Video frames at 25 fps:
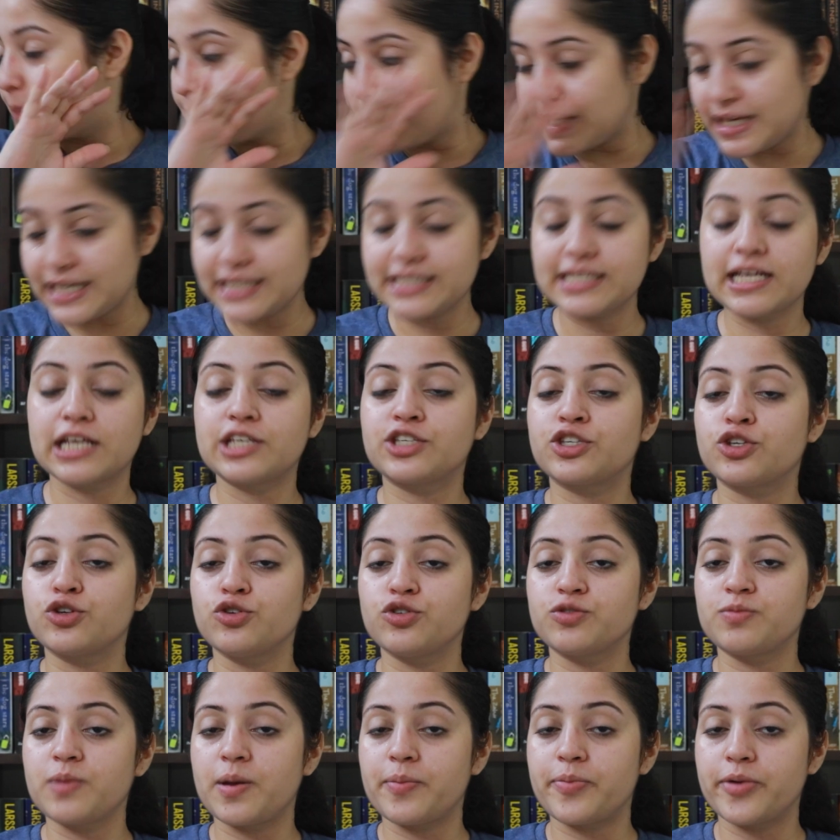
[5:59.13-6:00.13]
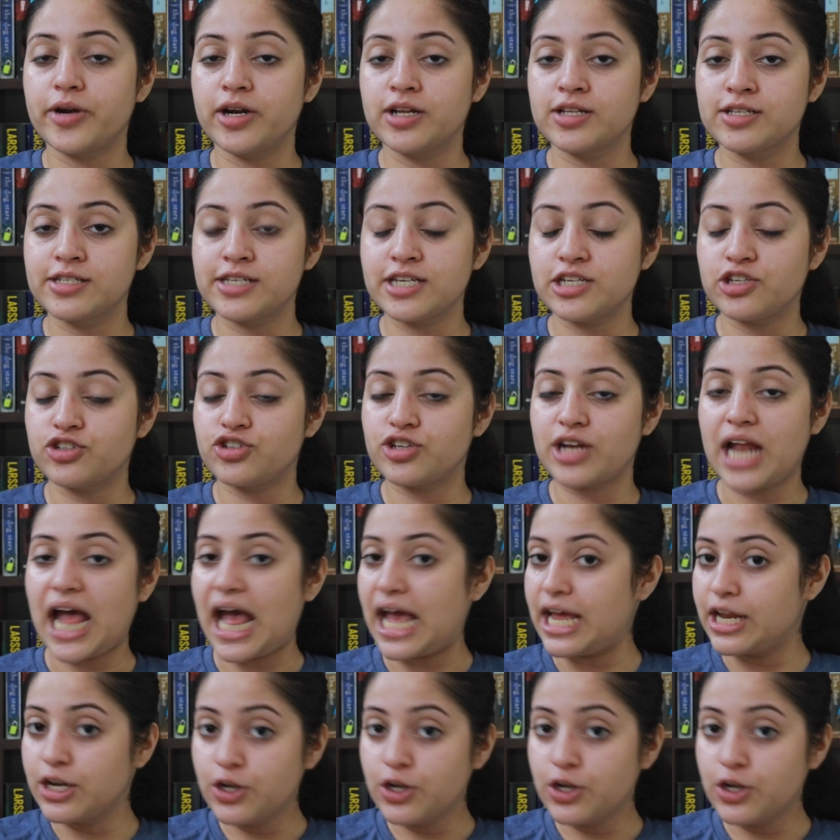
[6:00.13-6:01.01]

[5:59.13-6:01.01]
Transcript: Please excuse my pronunciation. I